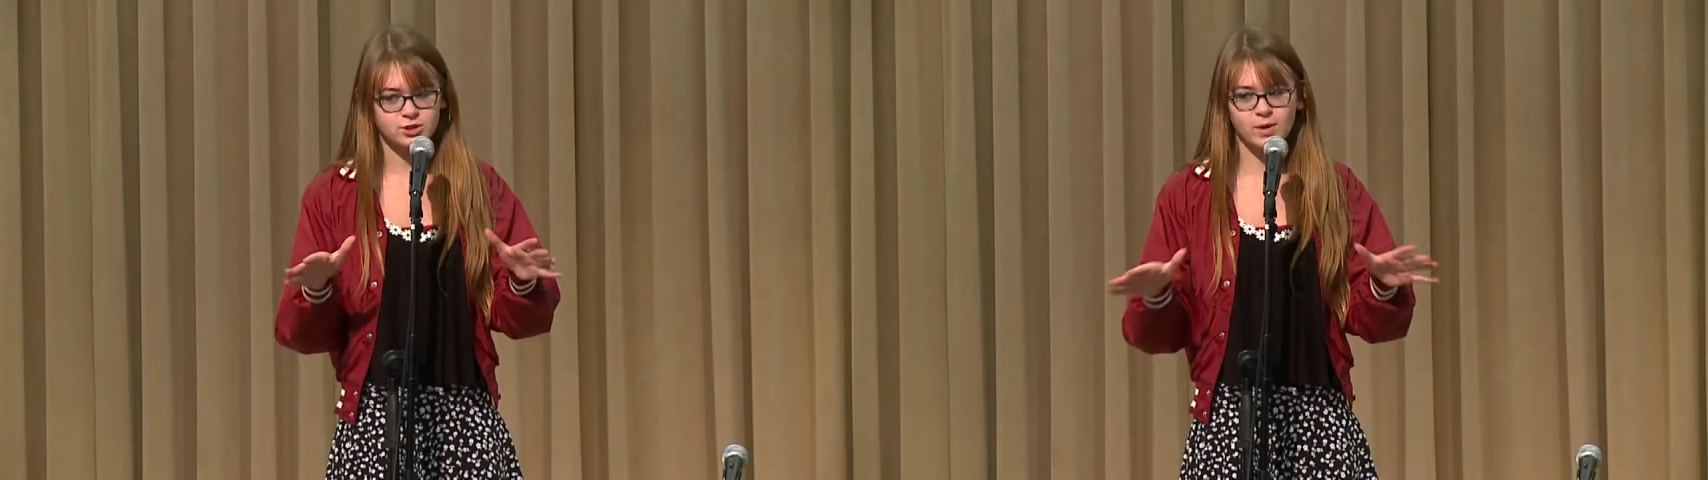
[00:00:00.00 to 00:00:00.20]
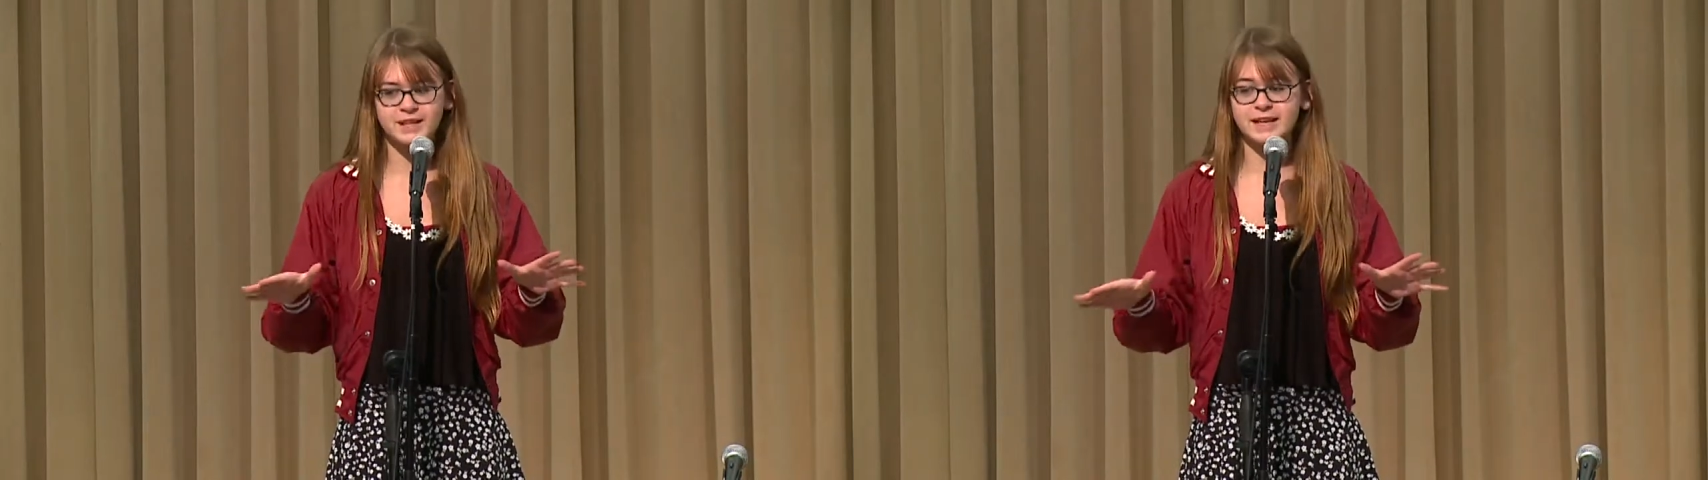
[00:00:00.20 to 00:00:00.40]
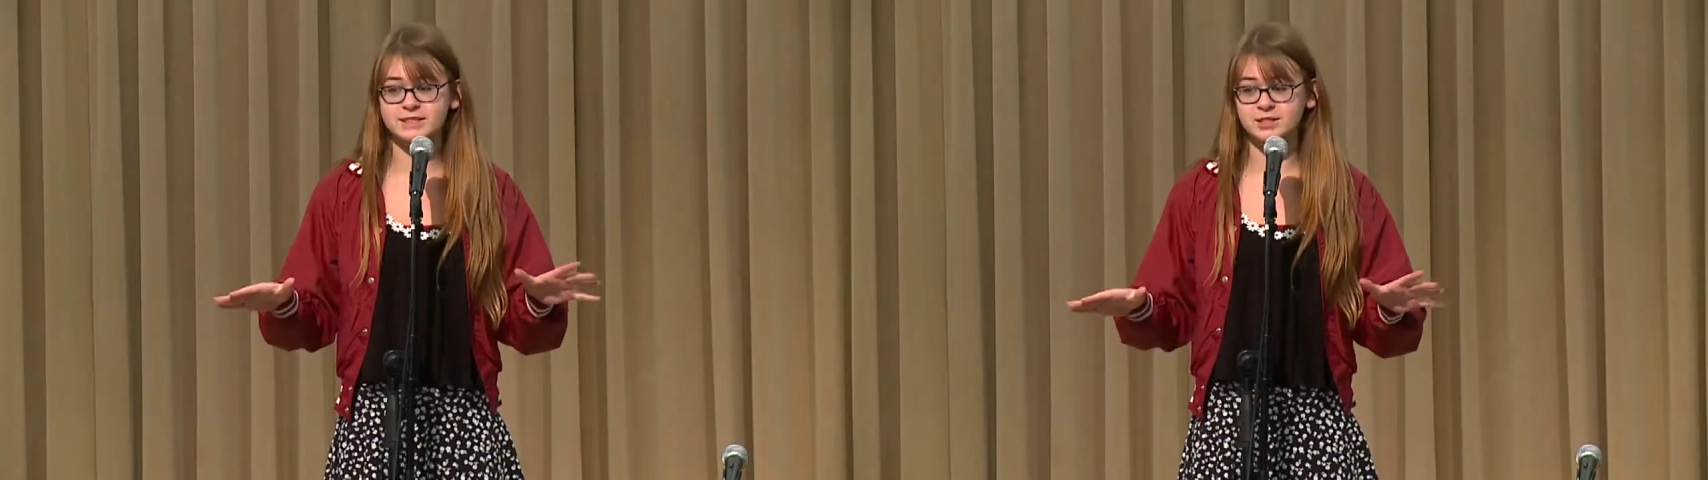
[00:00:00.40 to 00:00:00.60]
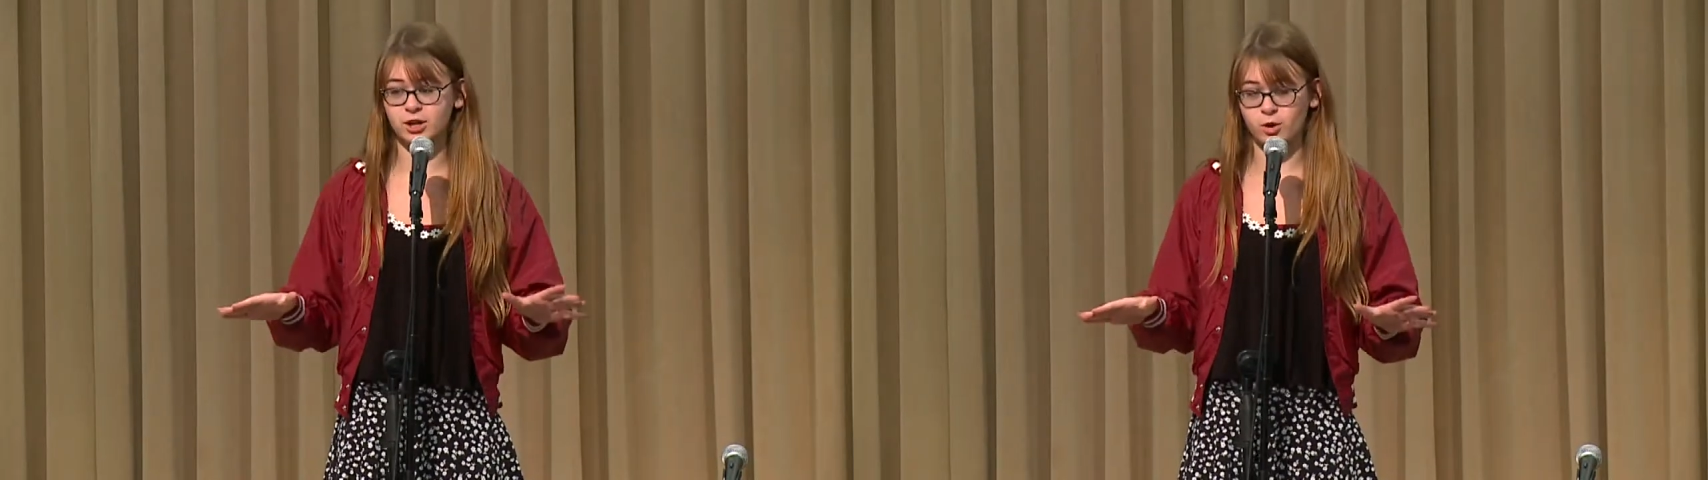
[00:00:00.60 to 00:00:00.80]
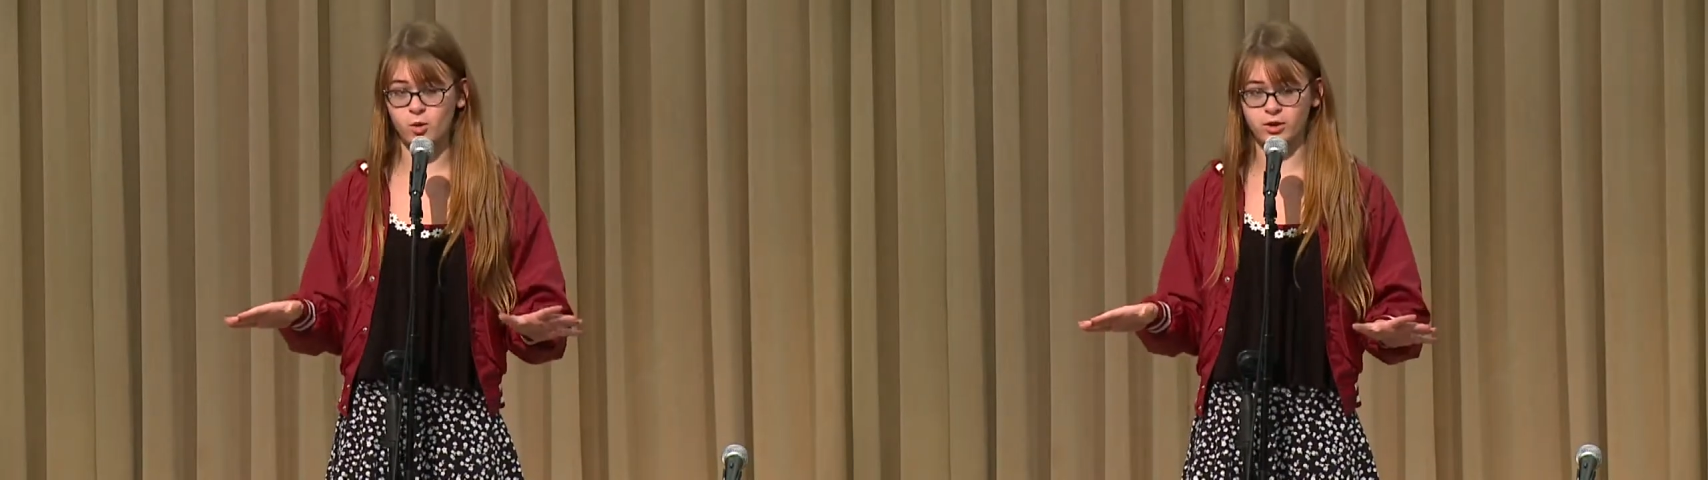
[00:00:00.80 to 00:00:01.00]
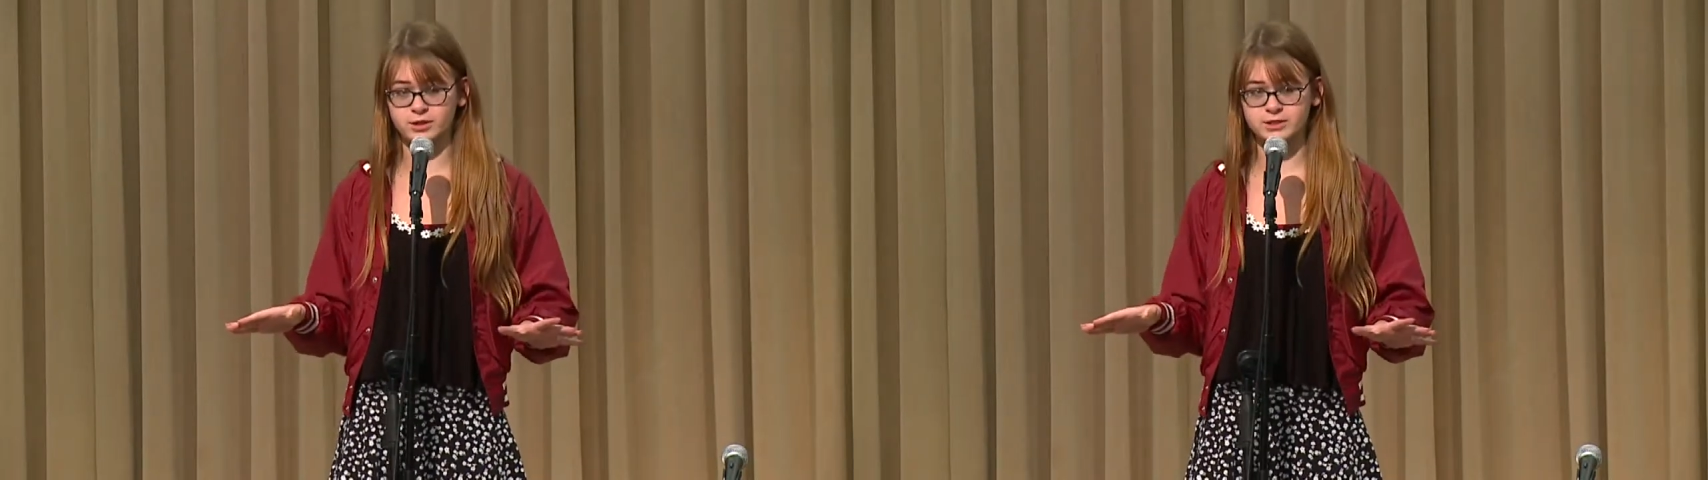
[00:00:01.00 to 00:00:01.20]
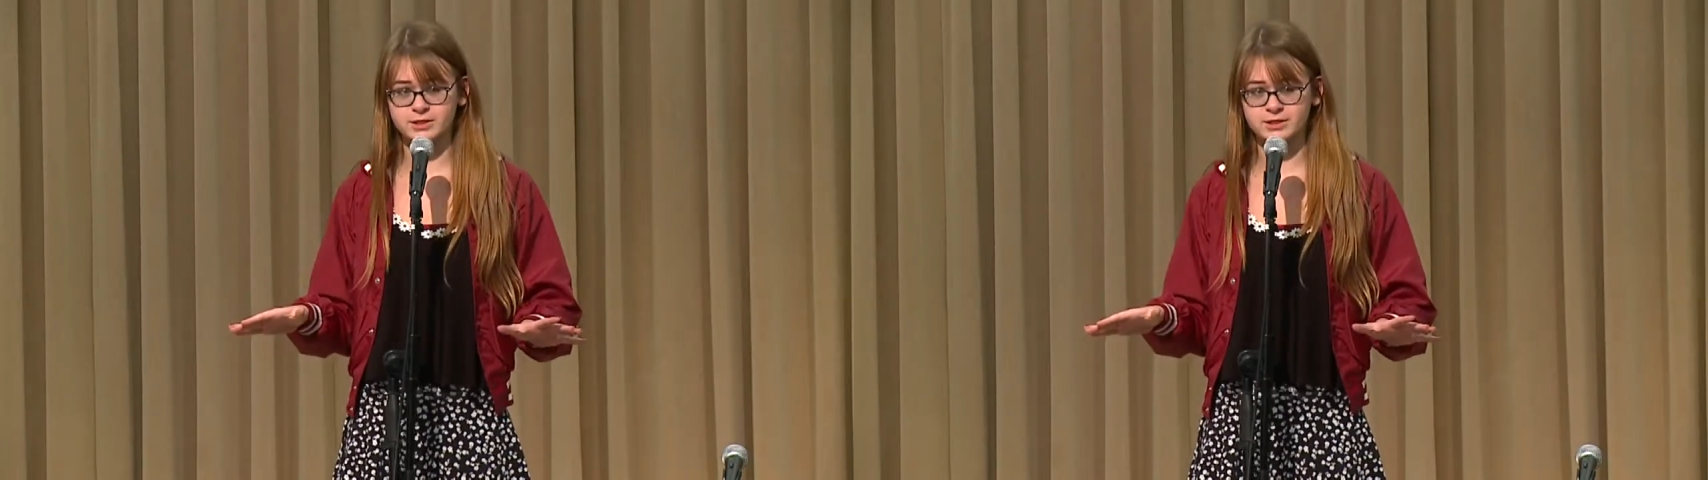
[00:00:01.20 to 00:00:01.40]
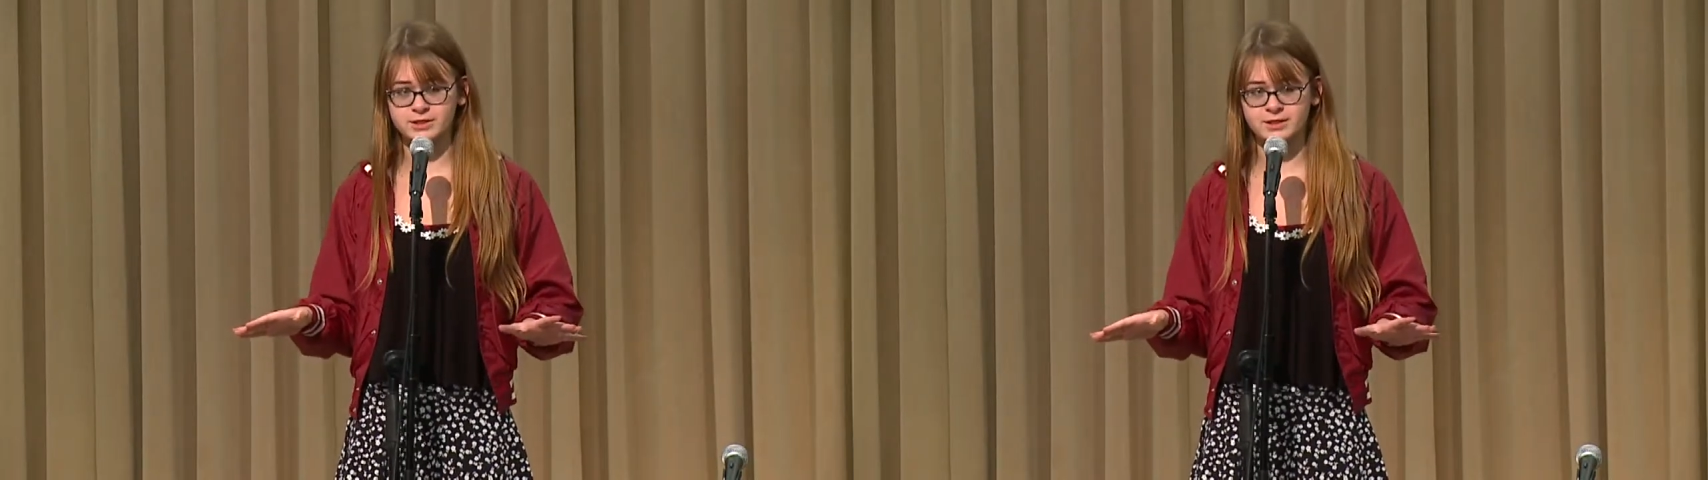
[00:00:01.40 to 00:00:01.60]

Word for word: So I dance in dark corners.